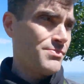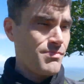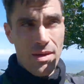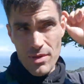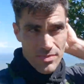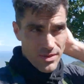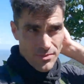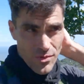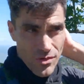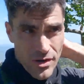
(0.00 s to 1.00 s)
maybe a bit
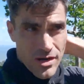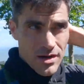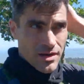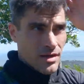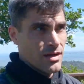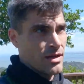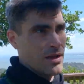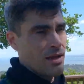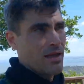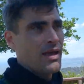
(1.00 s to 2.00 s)
more.
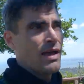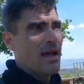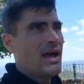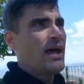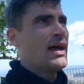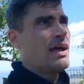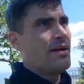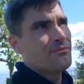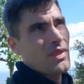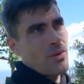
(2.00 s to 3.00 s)
I
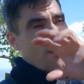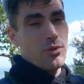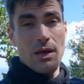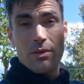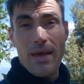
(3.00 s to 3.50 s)
might pull up a